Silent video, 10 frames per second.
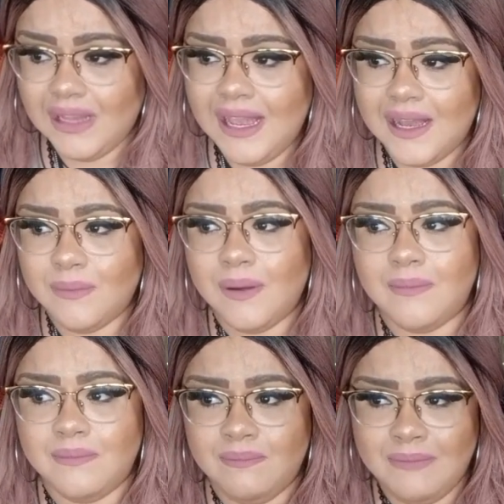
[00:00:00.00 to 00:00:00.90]
um,
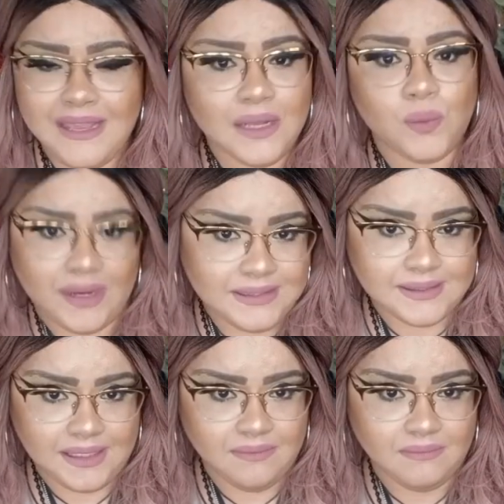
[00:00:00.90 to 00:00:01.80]
make it
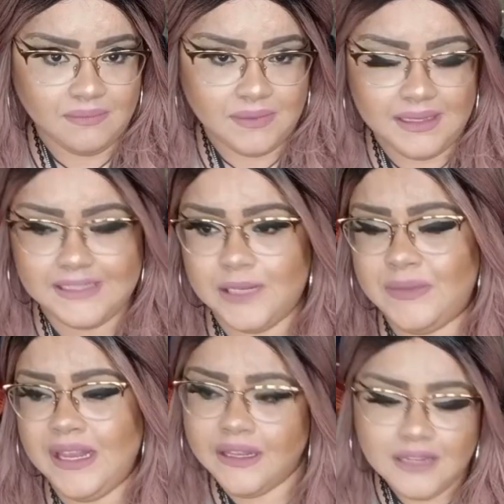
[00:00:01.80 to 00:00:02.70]
wisely the same
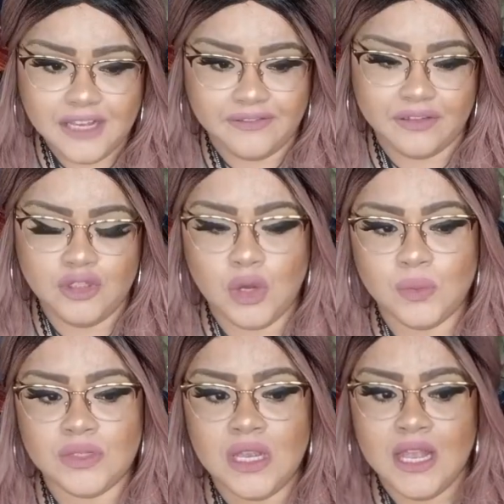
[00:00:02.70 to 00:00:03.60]
thing in love don't